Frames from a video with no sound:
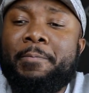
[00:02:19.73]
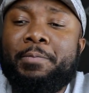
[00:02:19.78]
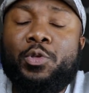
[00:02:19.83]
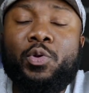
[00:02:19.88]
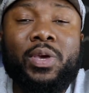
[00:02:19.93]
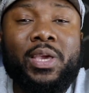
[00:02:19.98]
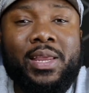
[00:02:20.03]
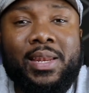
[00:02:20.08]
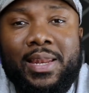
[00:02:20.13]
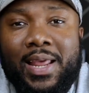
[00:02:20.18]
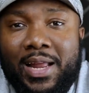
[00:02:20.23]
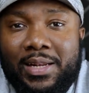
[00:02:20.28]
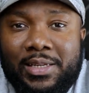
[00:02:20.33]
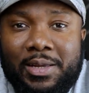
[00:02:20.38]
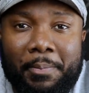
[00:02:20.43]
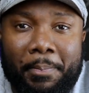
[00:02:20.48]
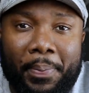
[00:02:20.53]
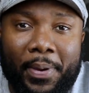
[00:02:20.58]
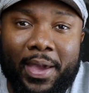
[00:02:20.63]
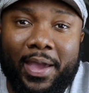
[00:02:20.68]
you cannot
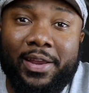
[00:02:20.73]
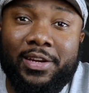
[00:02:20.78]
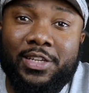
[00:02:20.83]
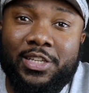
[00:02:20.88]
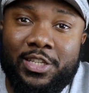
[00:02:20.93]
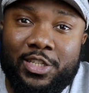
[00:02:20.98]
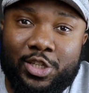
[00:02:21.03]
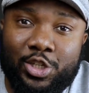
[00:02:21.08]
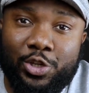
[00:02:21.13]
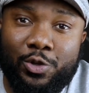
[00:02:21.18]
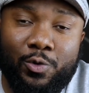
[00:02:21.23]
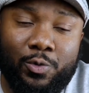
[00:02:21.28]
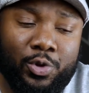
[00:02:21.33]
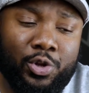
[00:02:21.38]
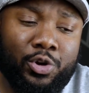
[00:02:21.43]
compare these two.